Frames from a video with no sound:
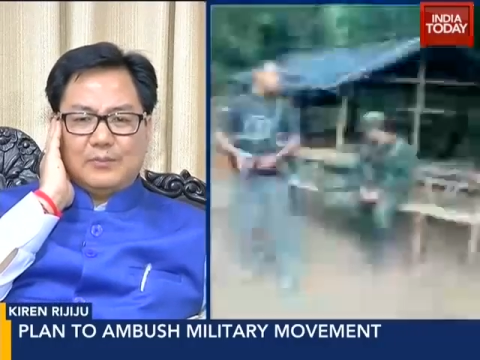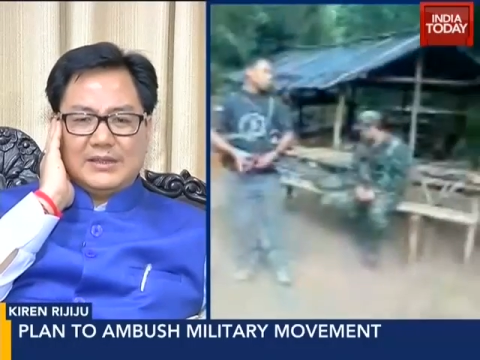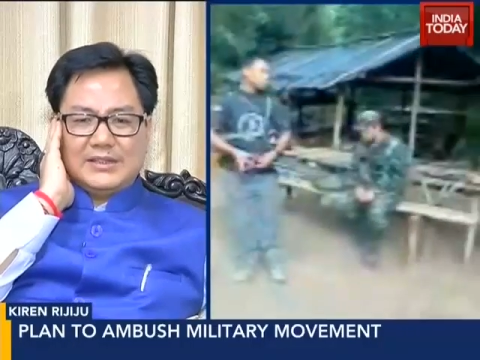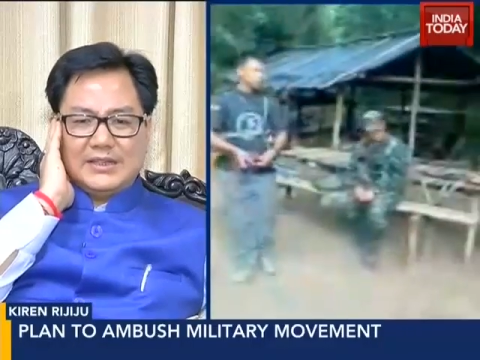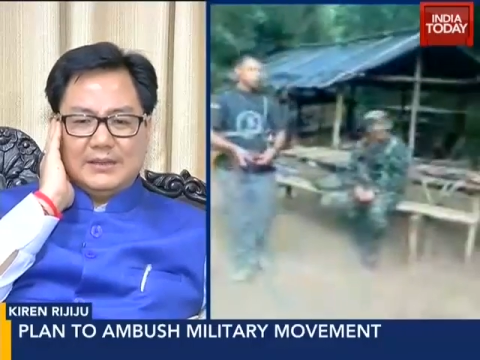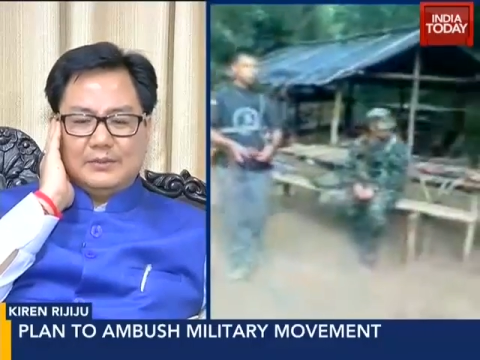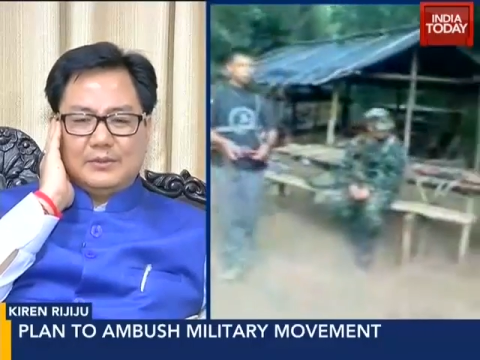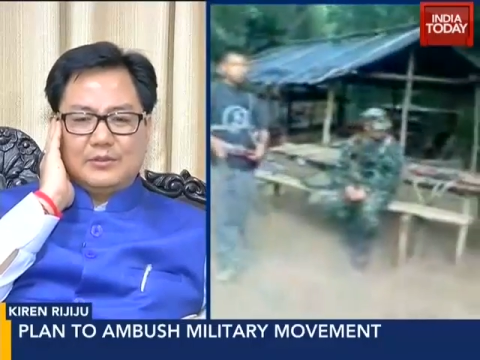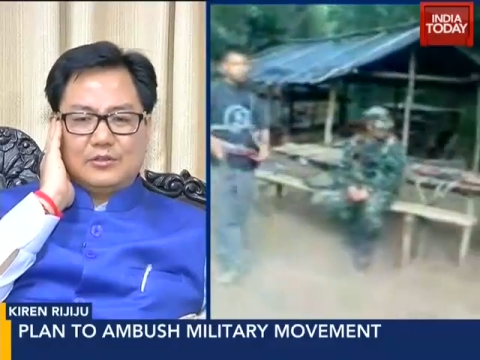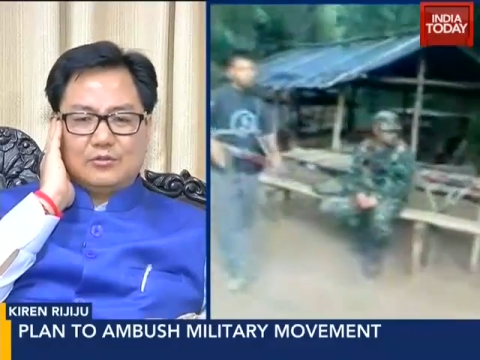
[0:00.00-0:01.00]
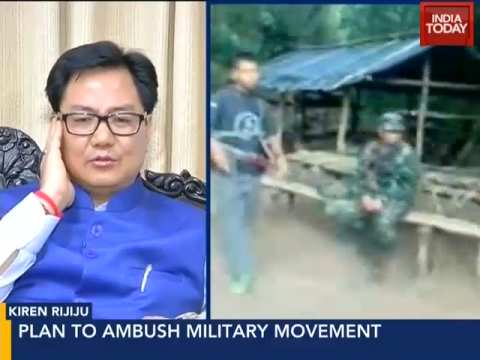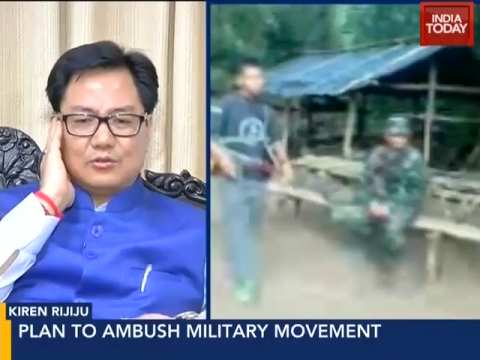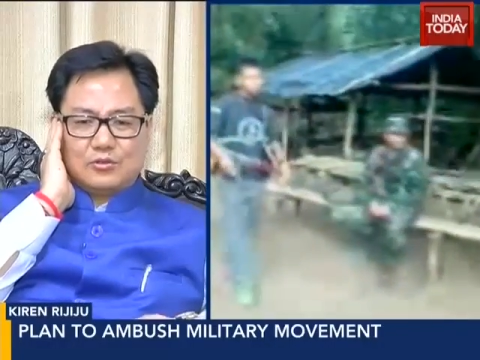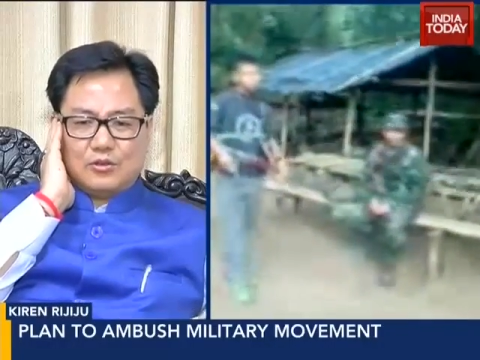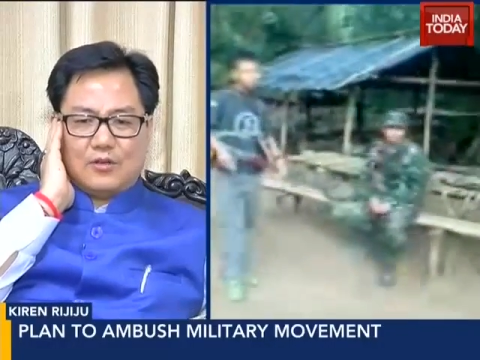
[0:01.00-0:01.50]
be seen to be too
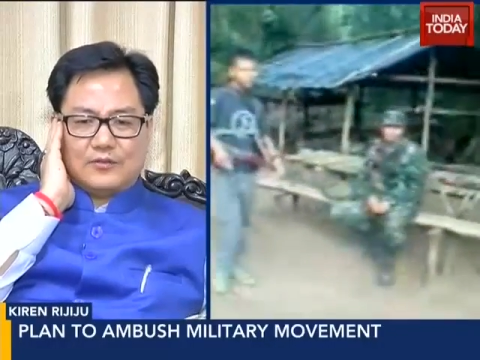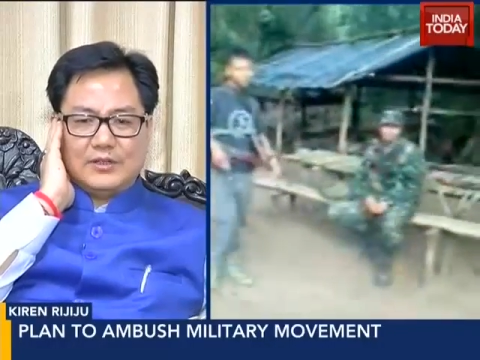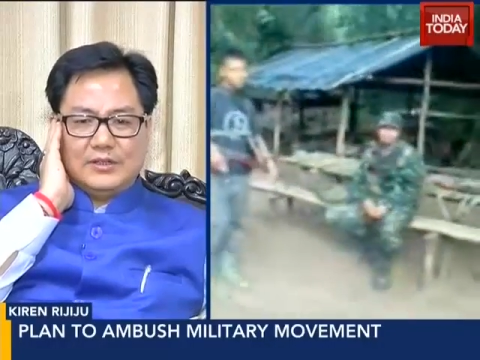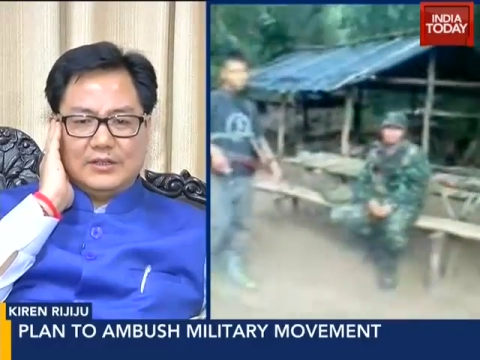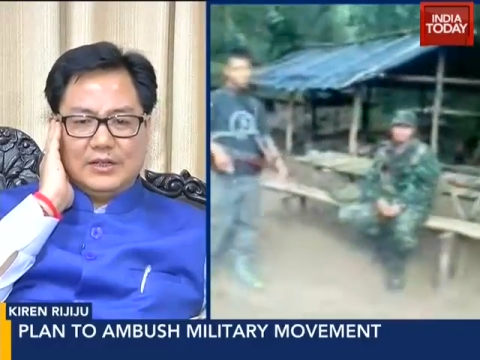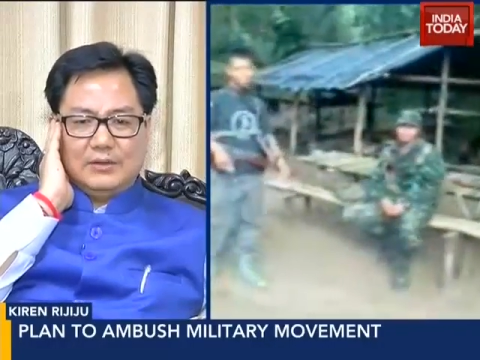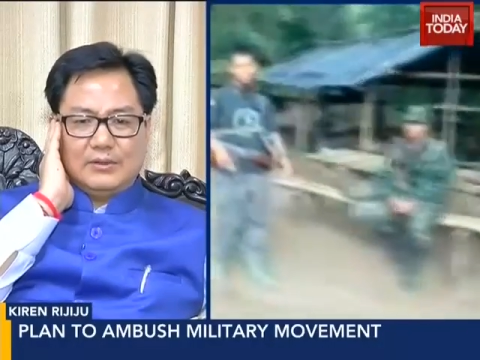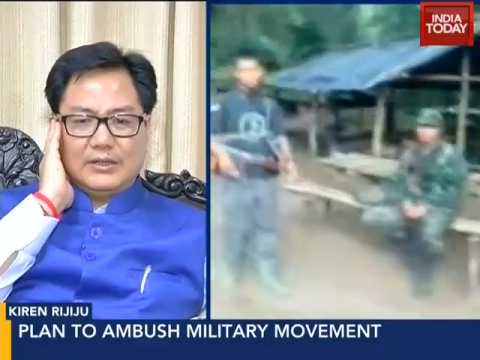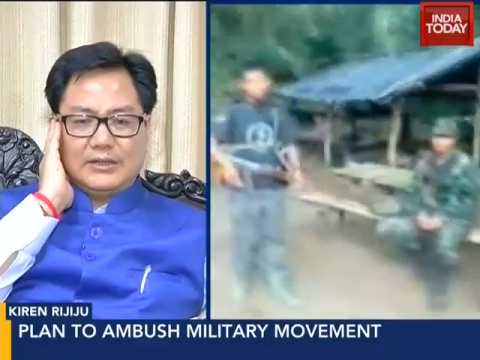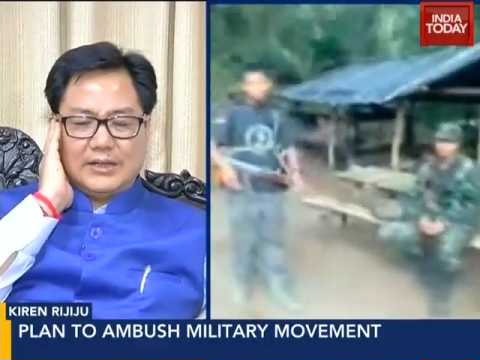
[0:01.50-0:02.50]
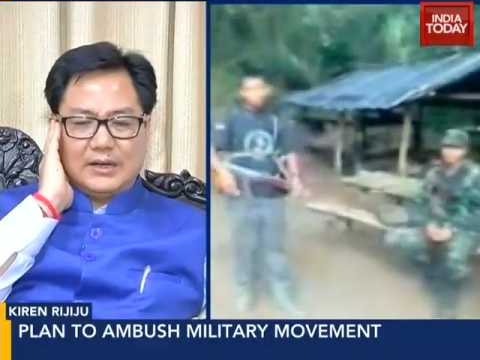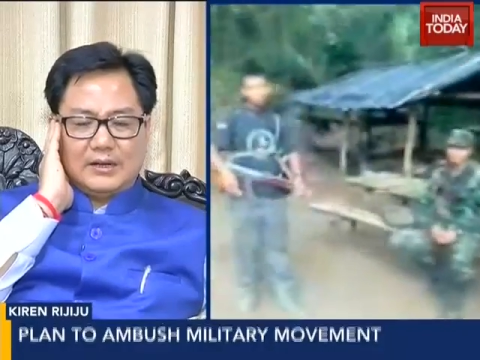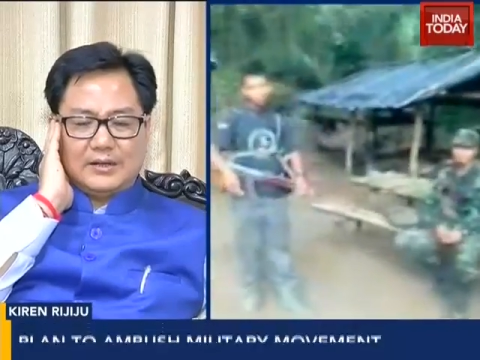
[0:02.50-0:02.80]
soft in dealing with the terror.